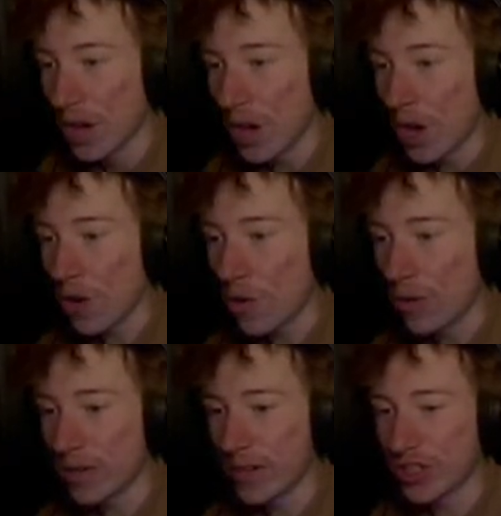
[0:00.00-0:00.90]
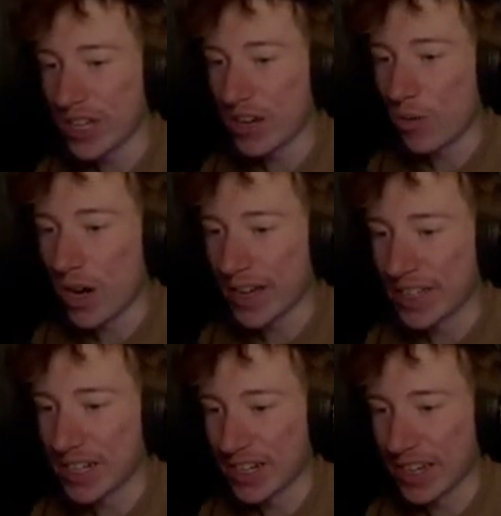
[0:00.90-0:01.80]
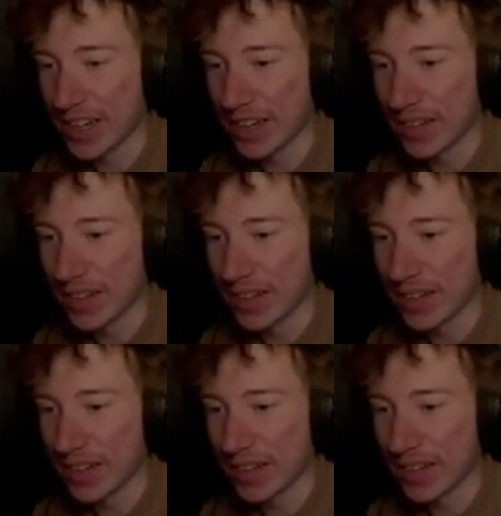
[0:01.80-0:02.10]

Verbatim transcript: Oh, one of us should get a walkie-talkie.